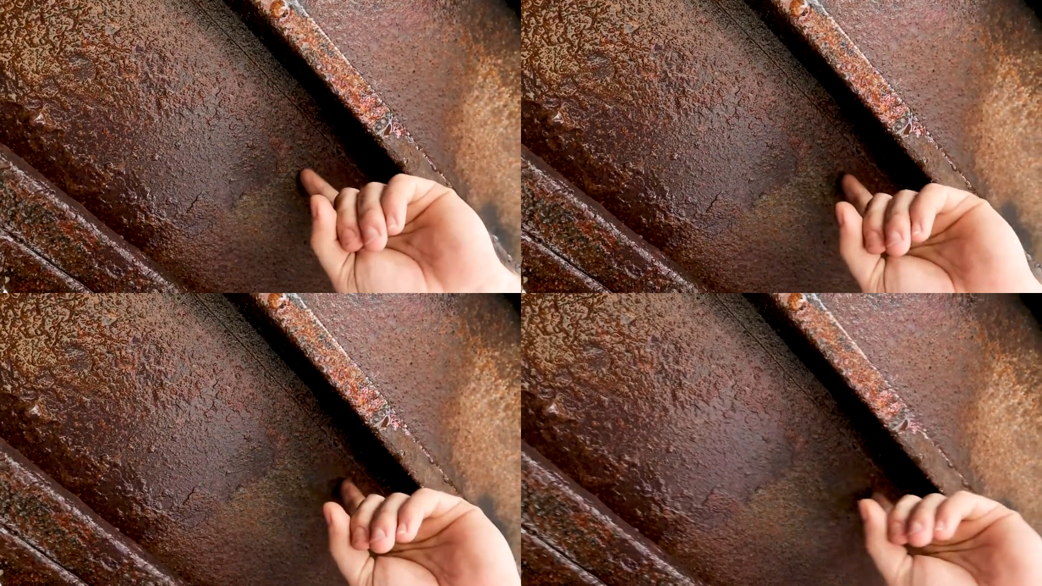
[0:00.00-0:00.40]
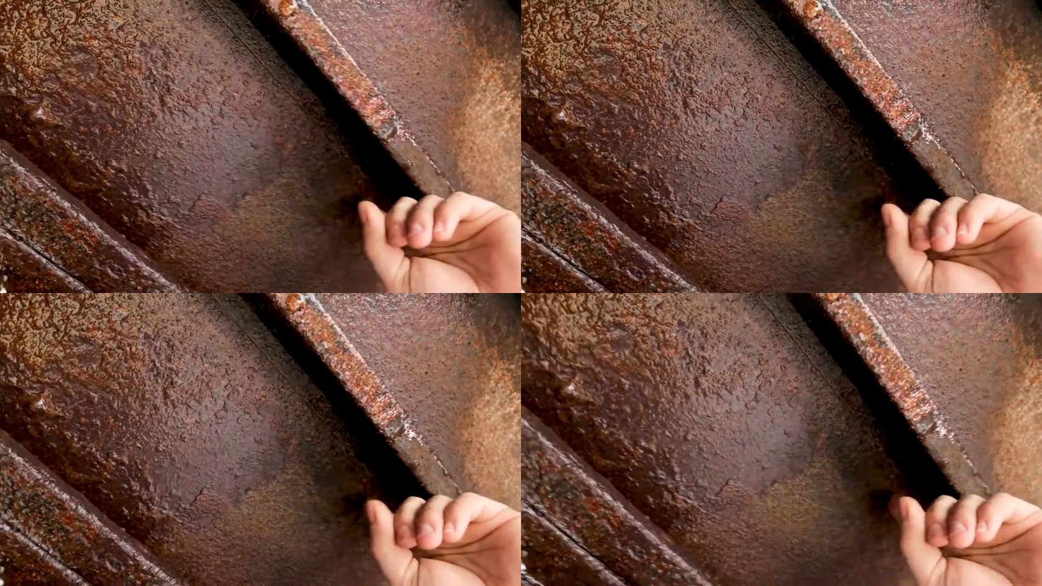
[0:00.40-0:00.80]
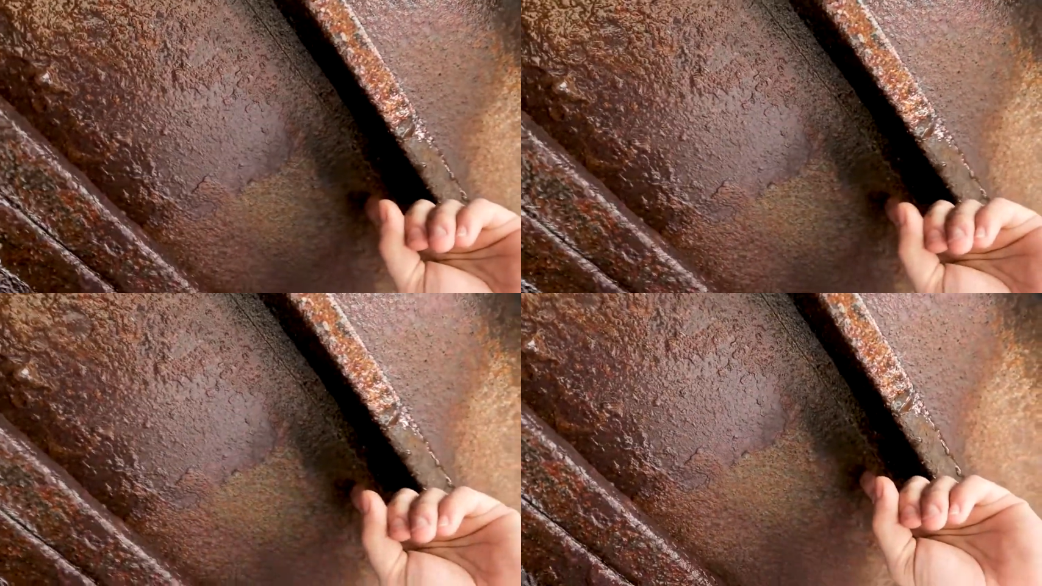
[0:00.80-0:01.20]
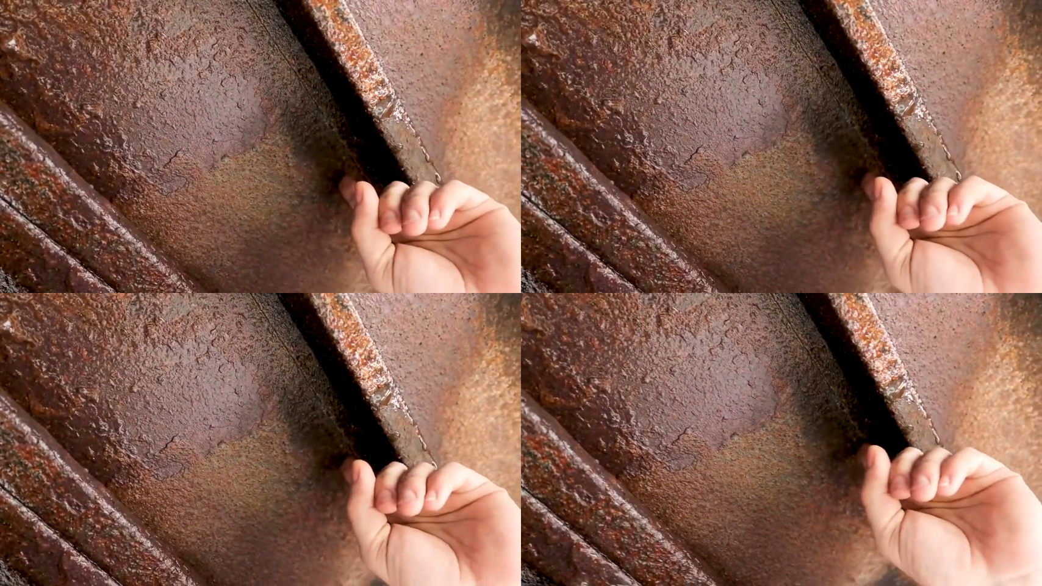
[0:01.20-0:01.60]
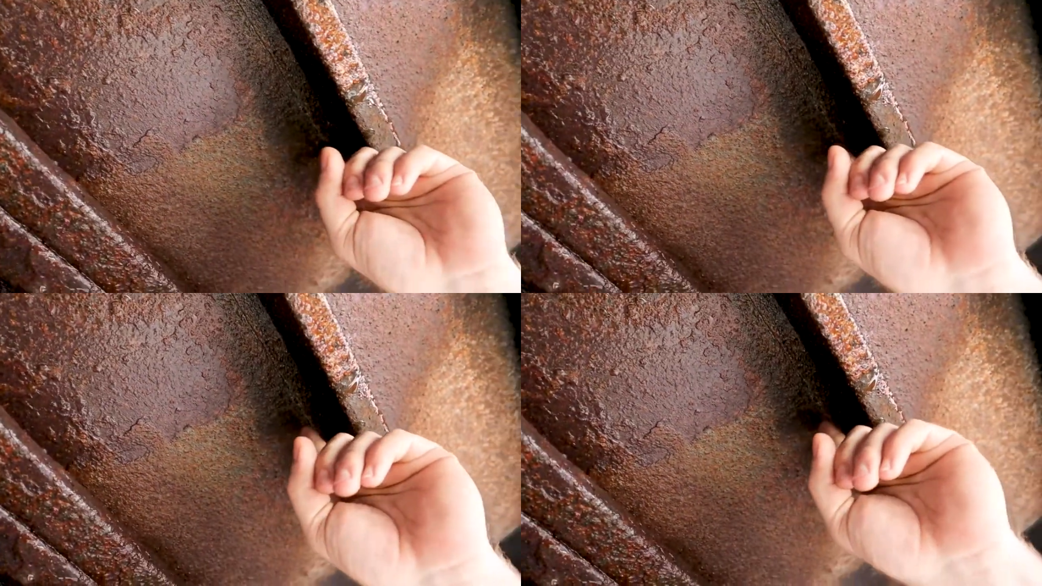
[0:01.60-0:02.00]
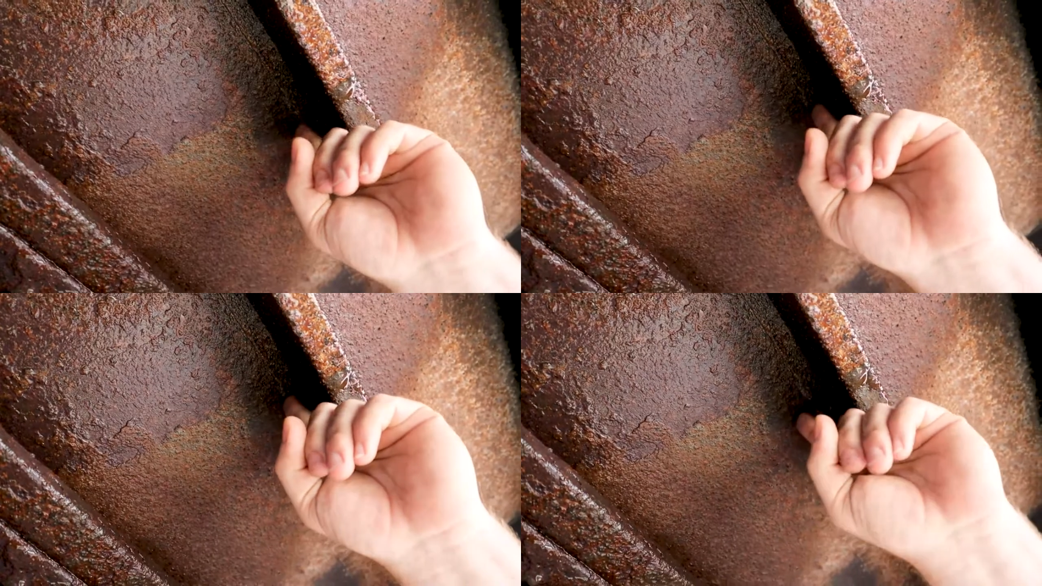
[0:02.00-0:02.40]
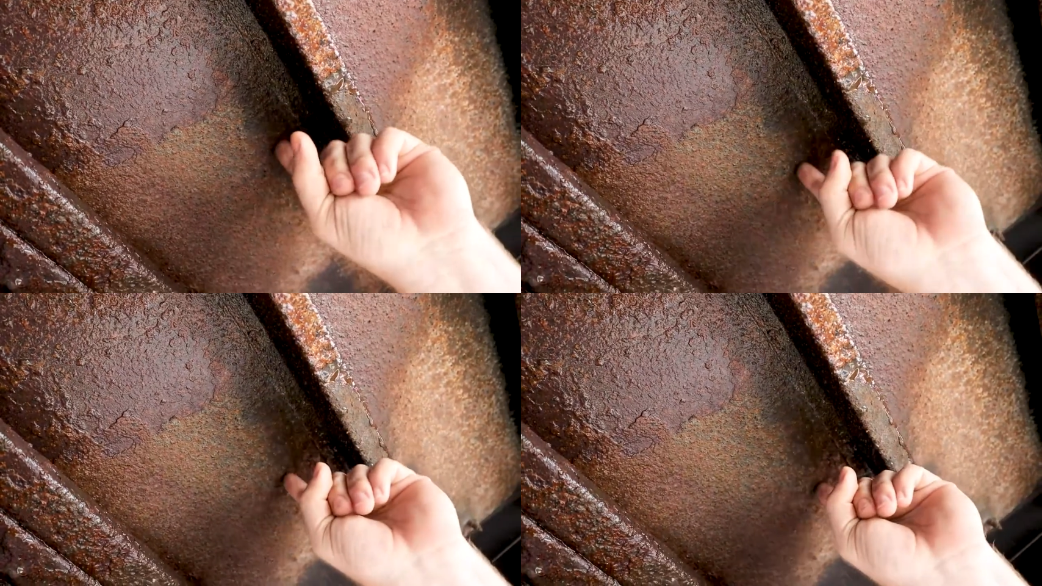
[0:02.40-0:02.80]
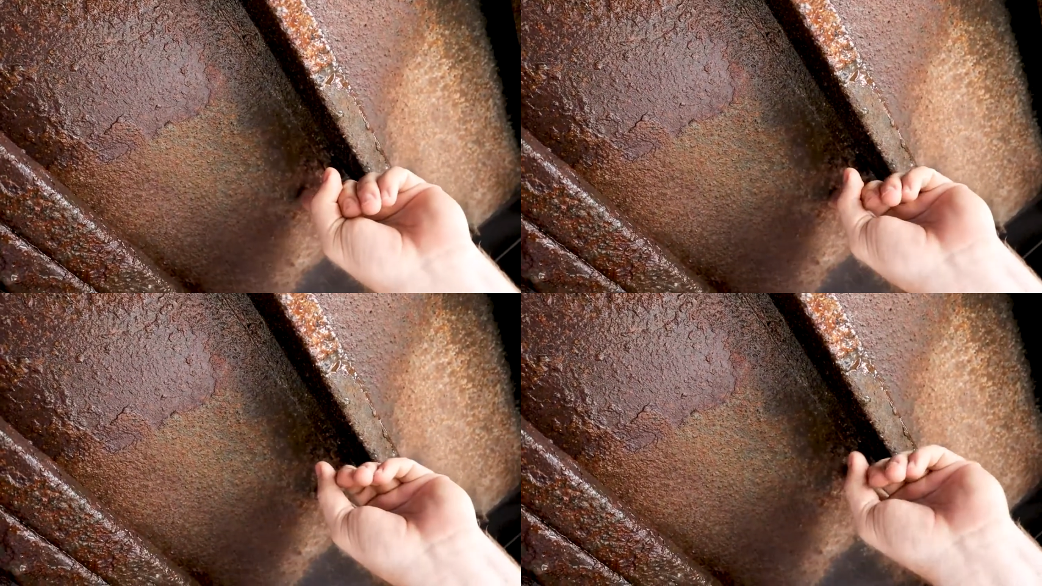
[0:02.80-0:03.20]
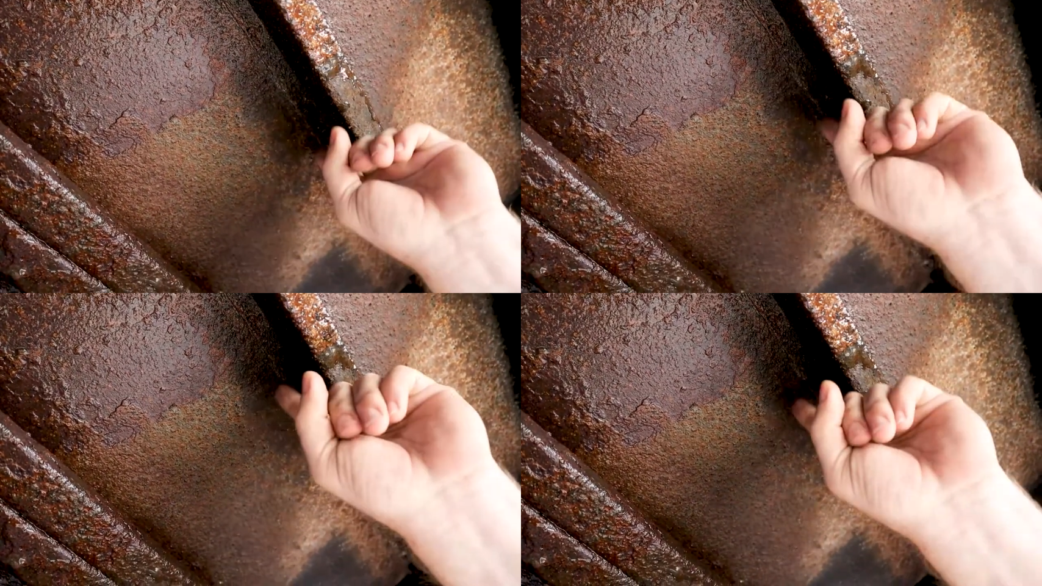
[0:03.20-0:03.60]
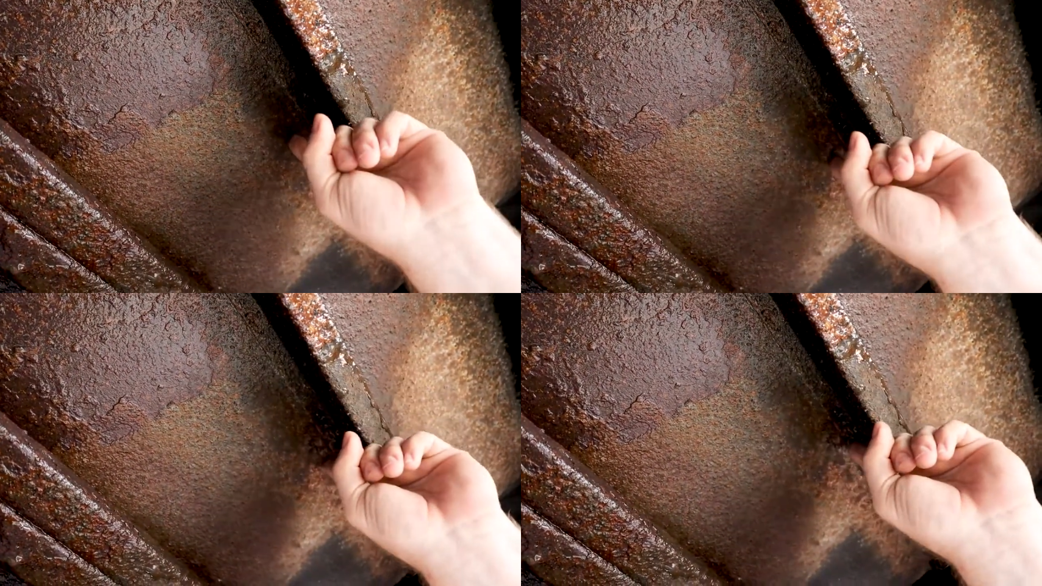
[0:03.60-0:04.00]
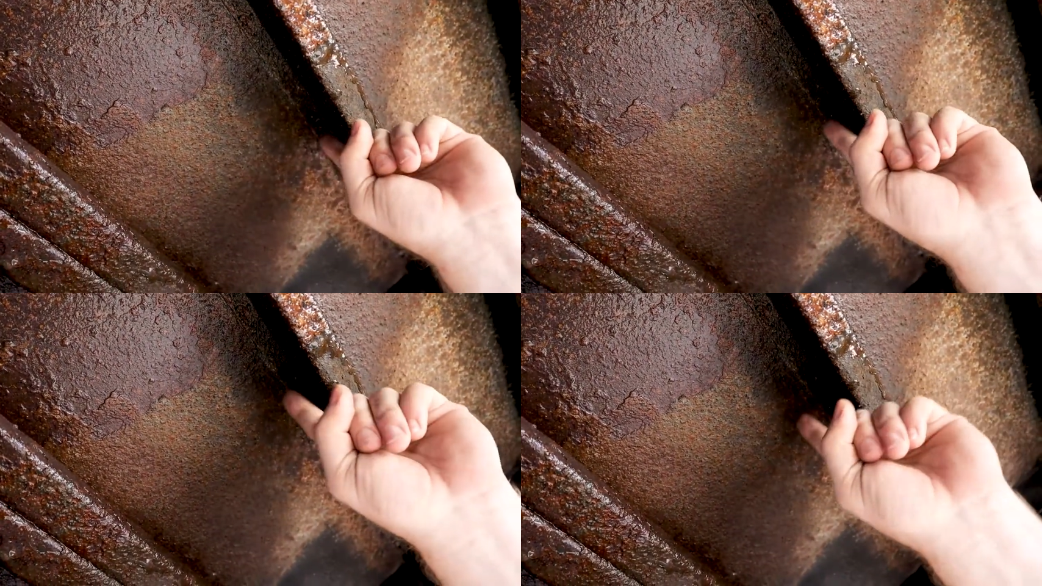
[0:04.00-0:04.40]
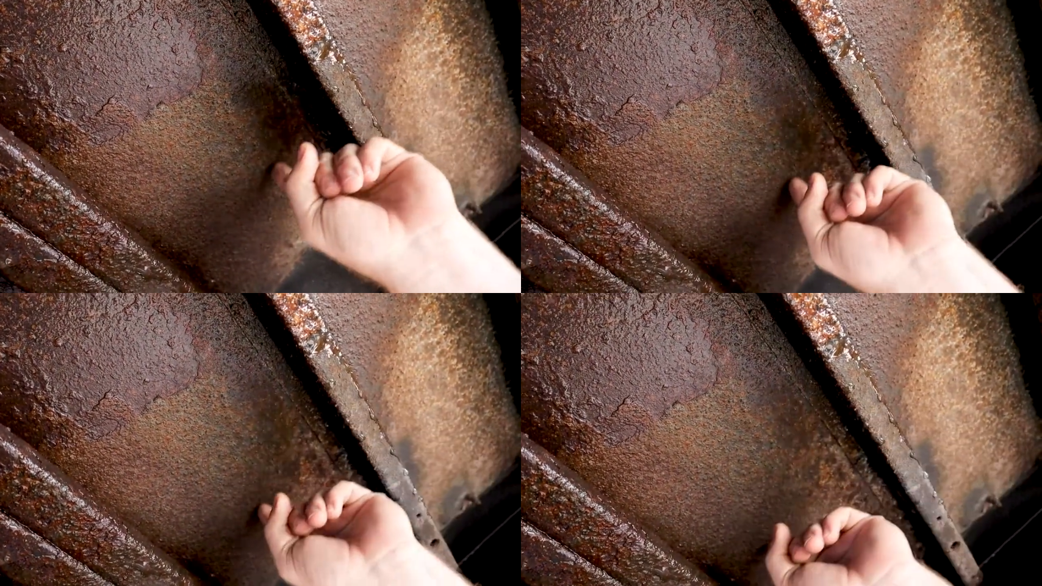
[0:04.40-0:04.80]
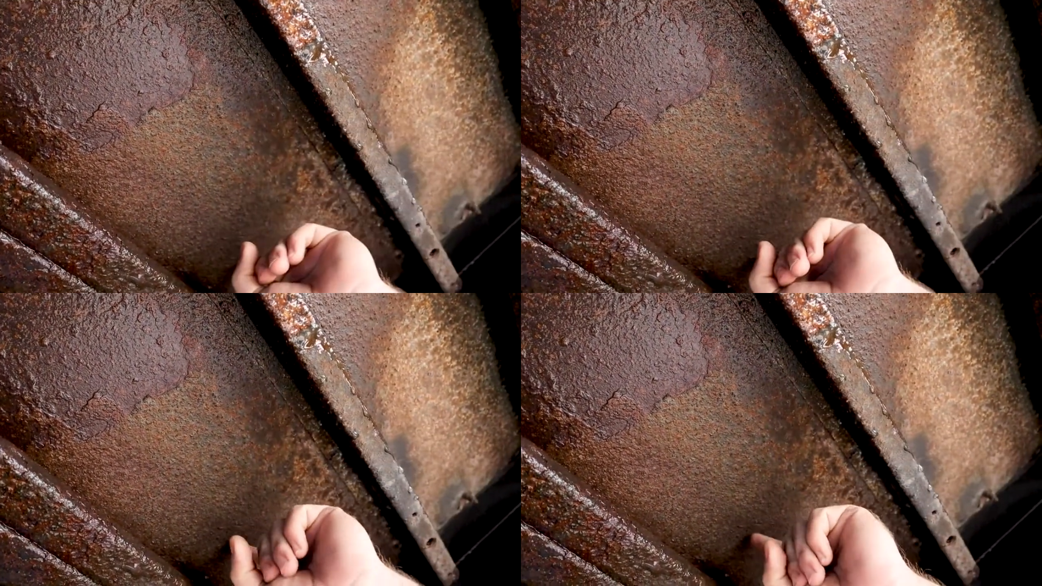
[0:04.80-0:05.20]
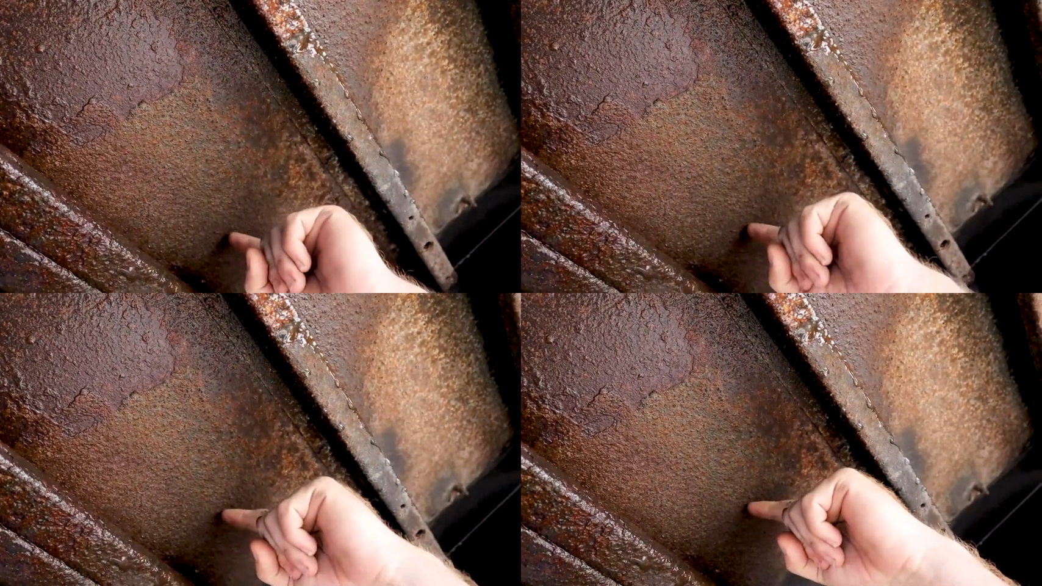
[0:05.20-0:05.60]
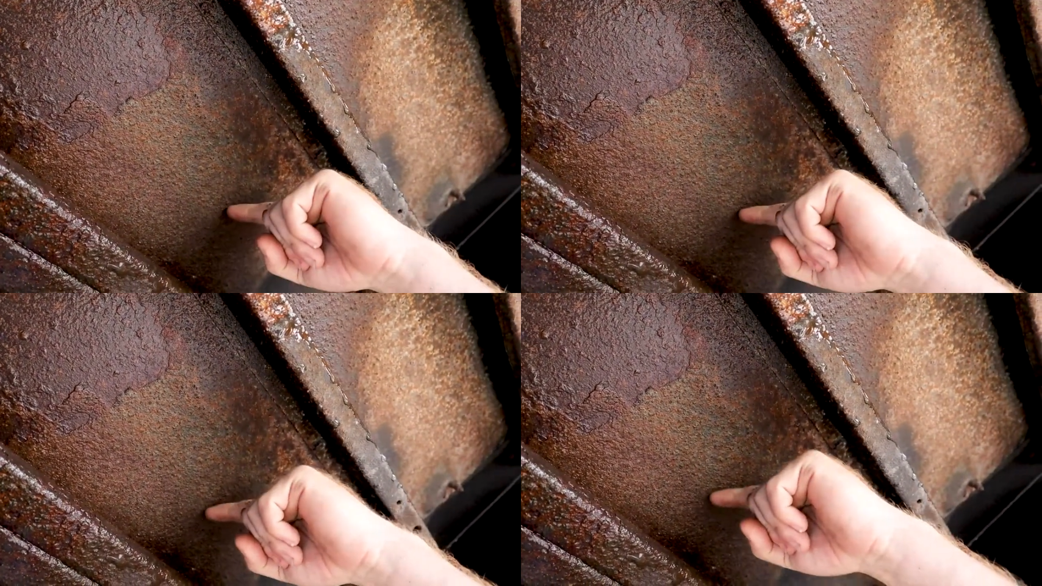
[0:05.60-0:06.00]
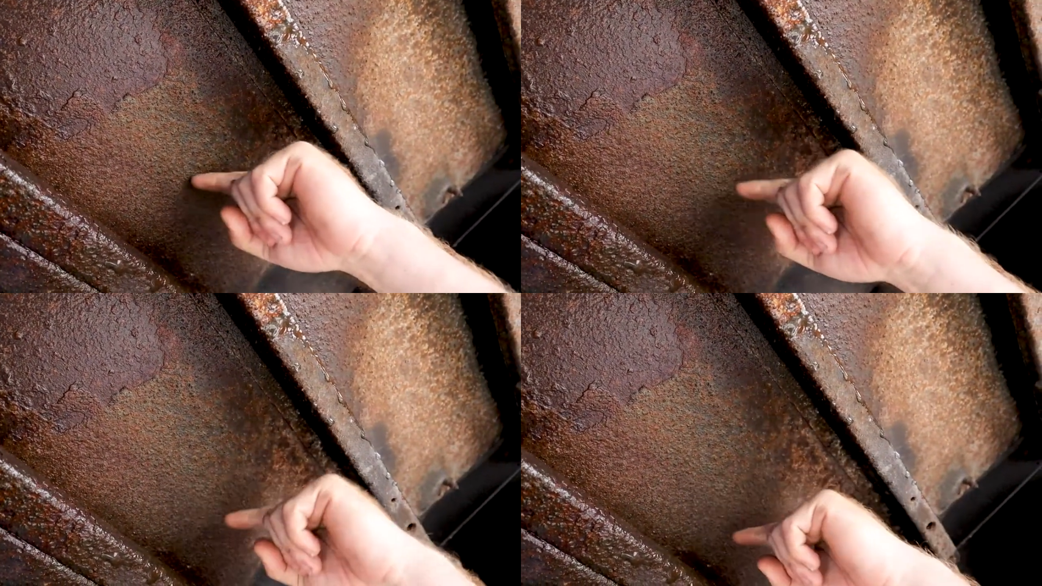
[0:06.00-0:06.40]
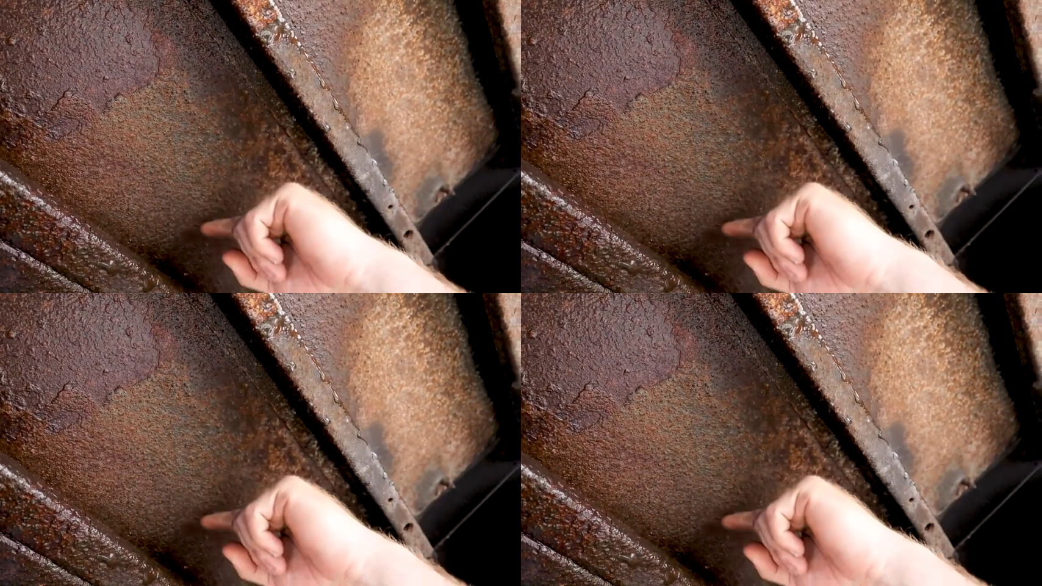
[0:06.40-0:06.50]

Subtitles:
(no speaker visible)